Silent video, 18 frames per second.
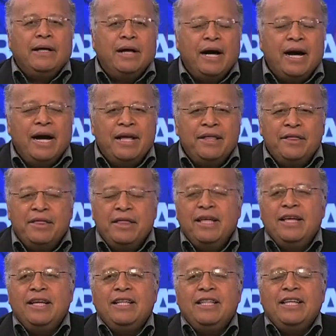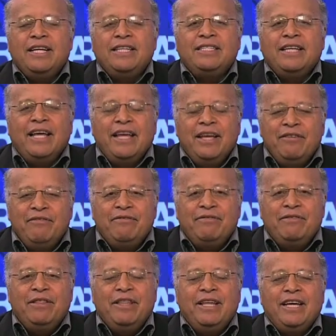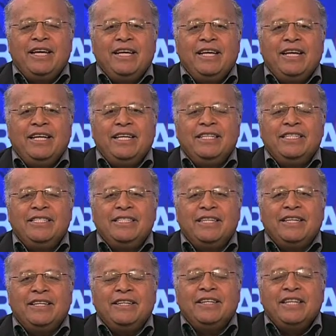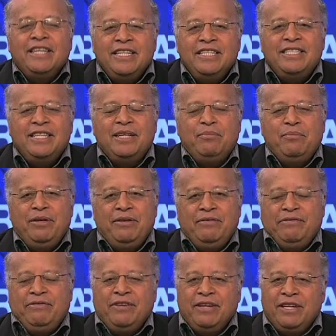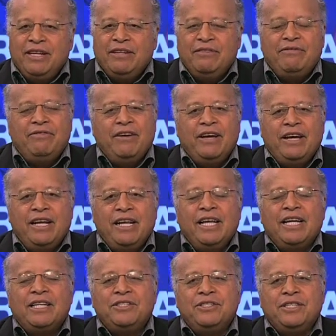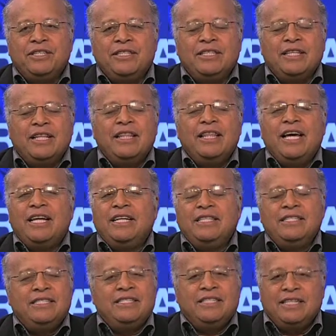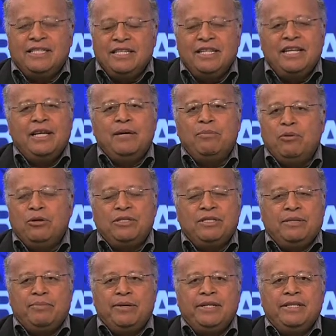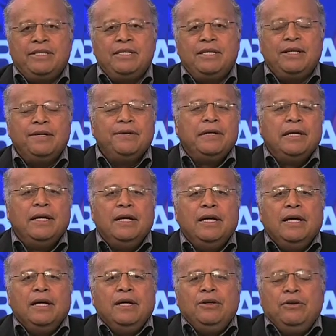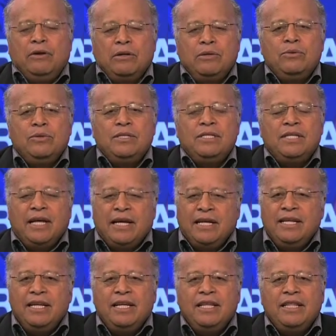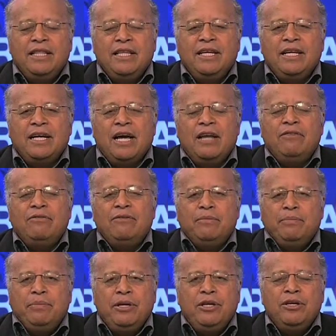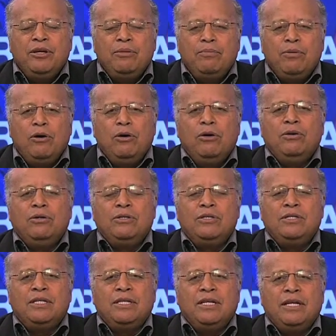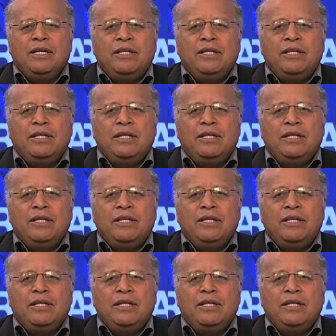I think that if there is a reasonably free and fair election, that is certainly a possibility. Notwithstanding the kind of opinion polls uh,